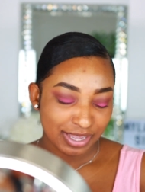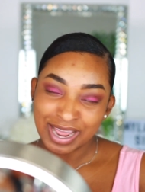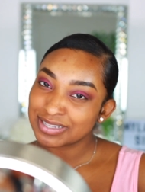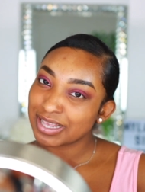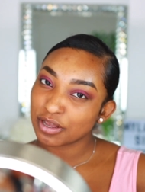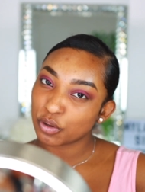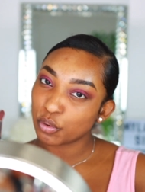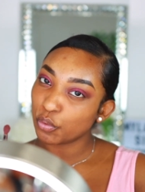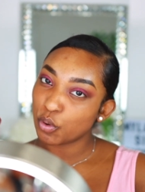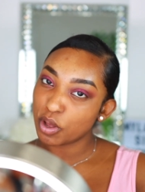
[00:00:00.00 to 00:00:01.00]
It has like a
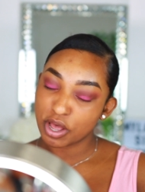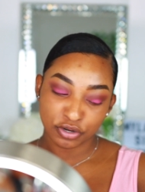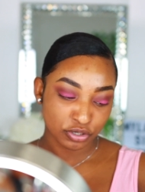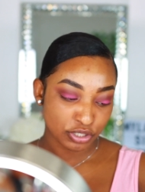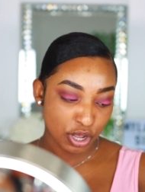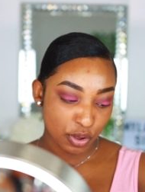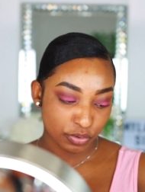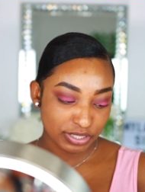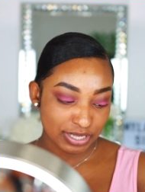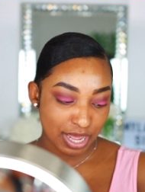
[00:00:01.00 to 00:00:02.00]
cool
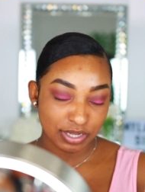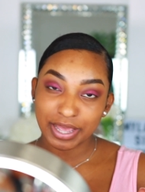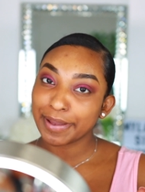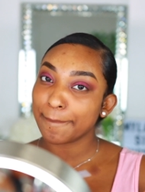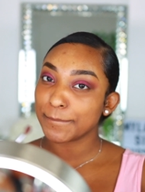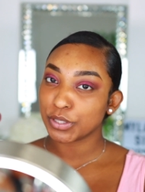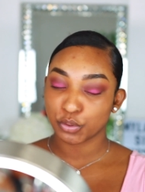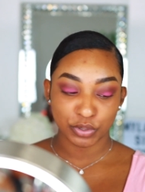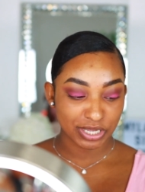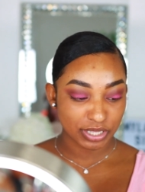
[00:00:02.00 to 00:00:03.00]
undertone. It's kind of like a
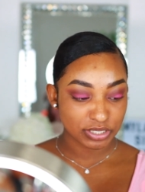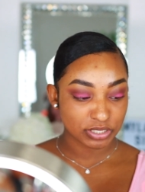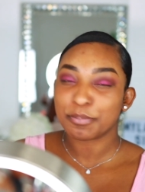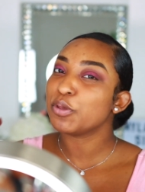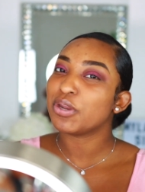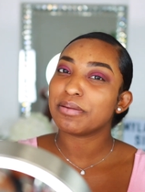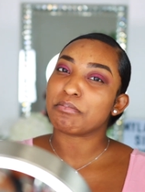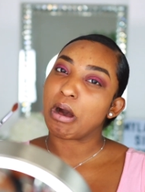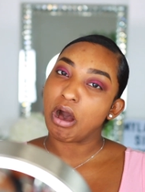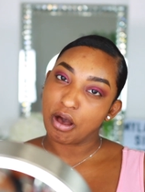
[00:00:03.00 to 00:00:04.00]
muted
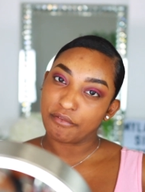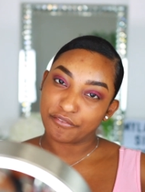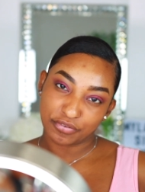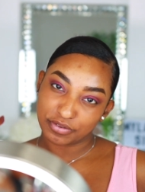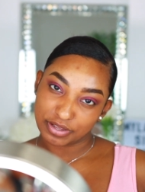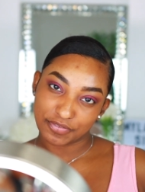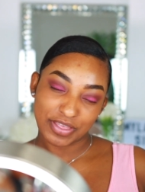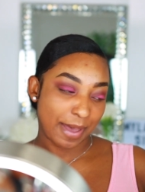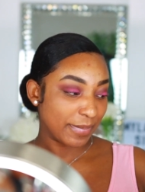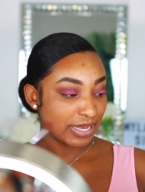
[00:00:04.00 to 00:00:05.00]
mauve, if
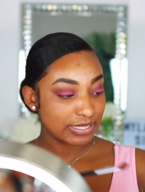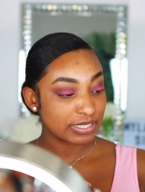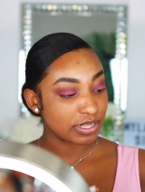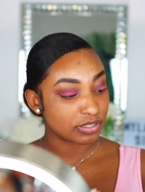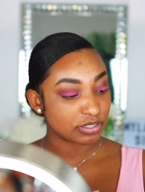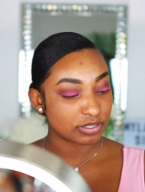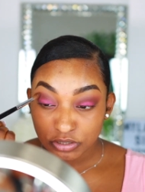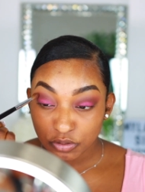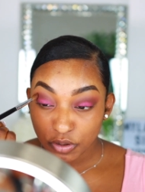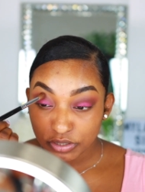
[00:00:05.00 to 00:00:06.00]
that makes sense.
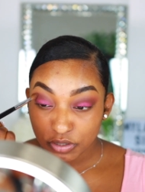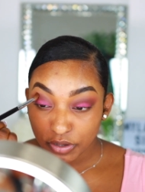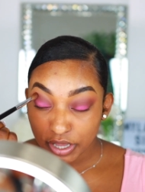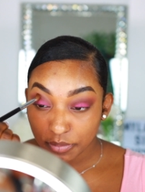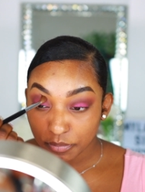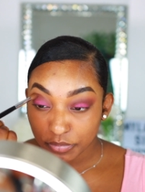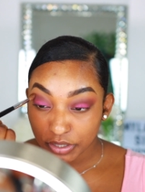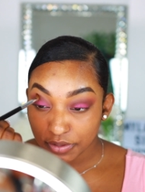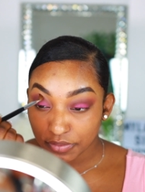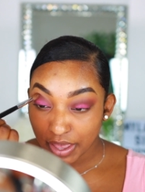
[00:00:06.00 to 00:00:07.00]
Also going to go ahead and
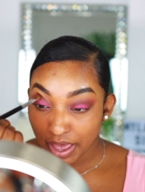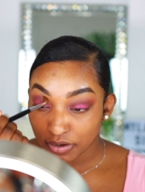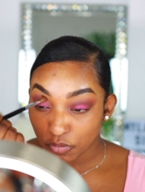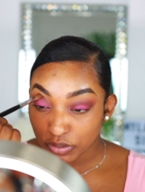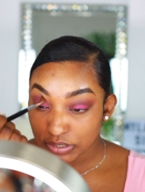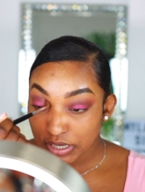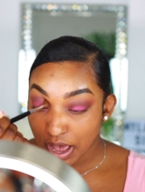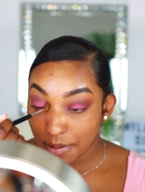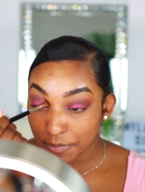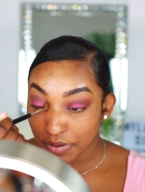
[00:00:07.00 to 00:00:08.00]
blend that on
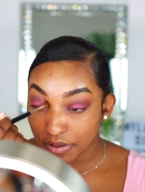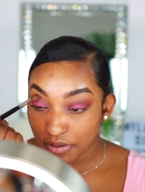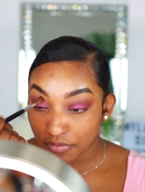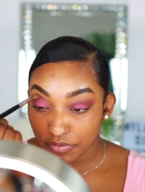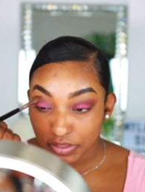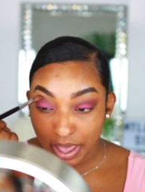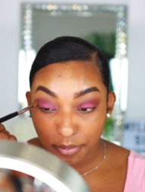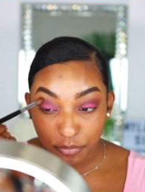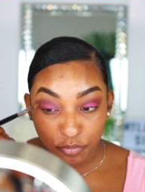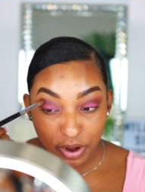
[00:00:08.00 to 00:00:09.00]
top of
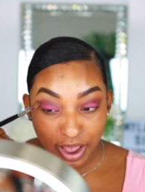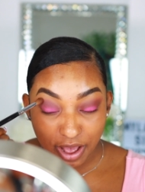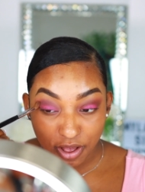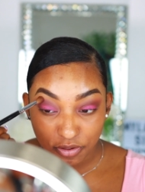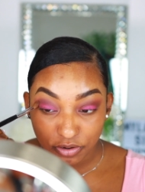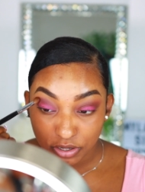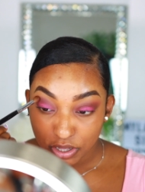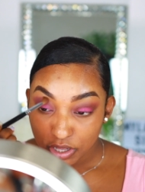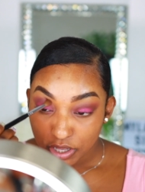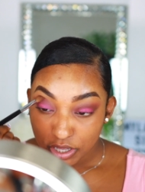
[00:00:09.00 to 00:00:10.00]
that brown
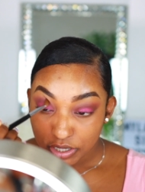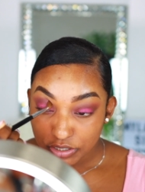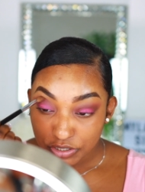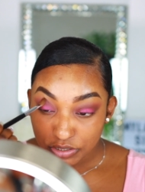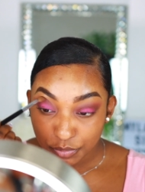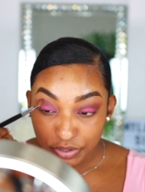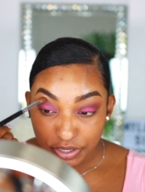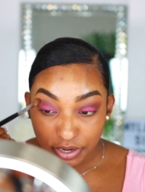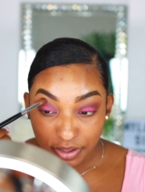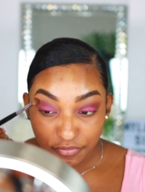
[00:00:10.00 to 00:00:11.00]
and just
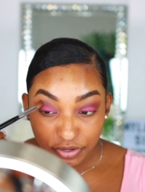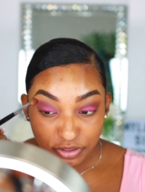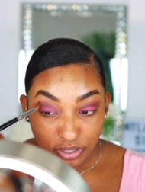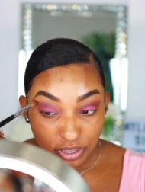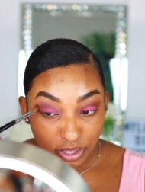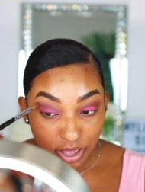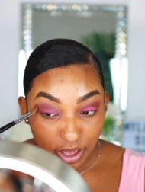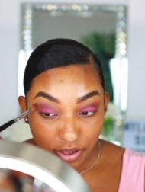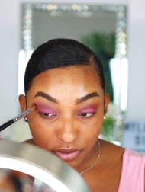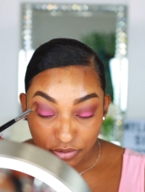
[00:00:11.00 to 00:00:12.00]
blend everything
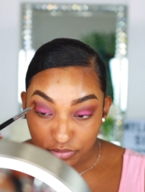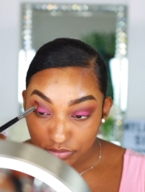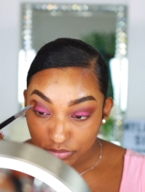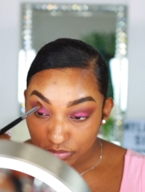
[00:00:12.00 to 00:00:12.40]
out